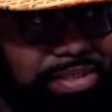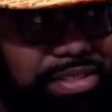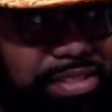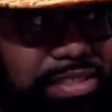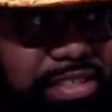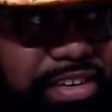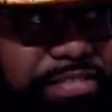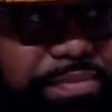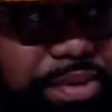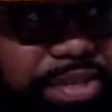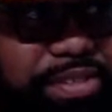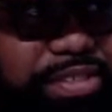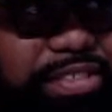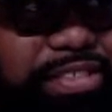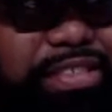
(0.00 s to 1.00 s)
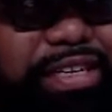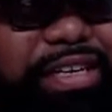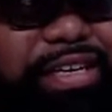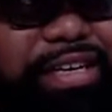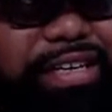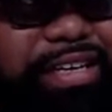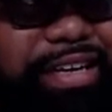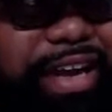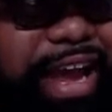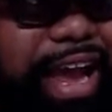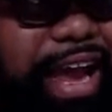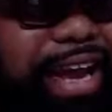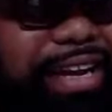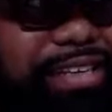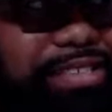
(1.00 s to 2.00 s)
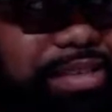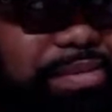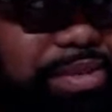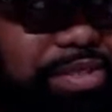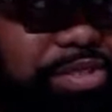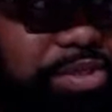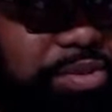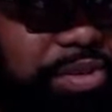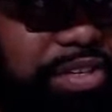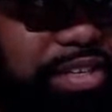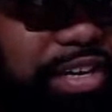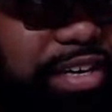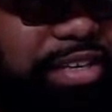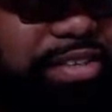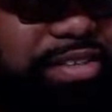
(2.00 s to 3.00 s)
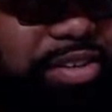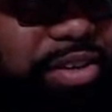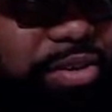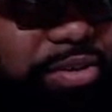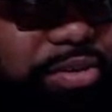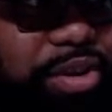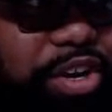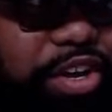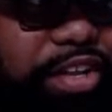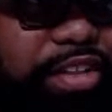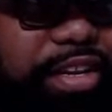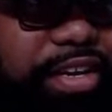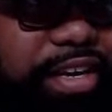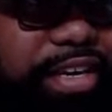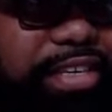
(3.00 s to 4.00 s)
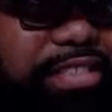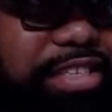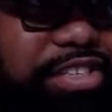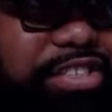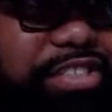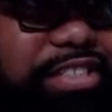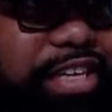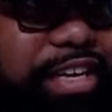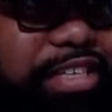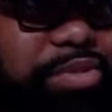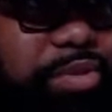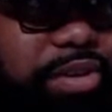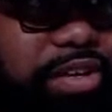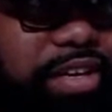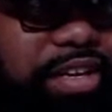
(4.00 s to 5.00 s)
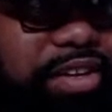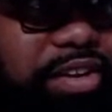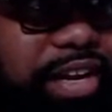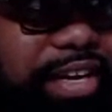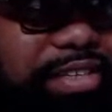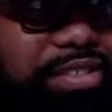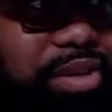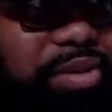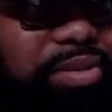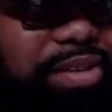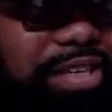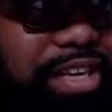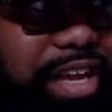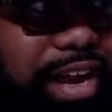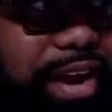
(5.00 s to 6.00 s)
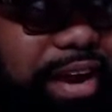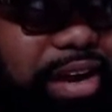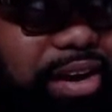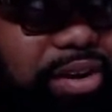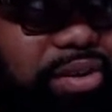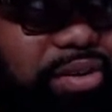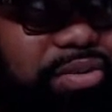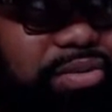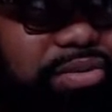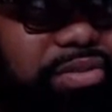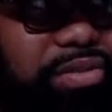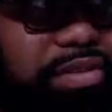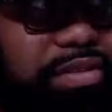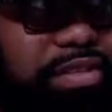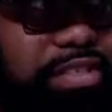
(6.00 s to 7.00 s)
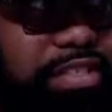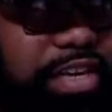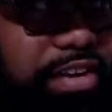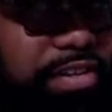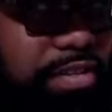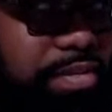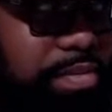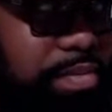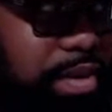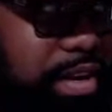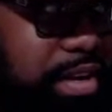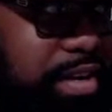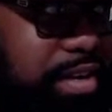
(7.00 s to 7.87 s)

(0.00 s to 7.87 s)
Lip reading: to the death penalty, like adding something to it. Like, I guess there's states where either they don't allow the death by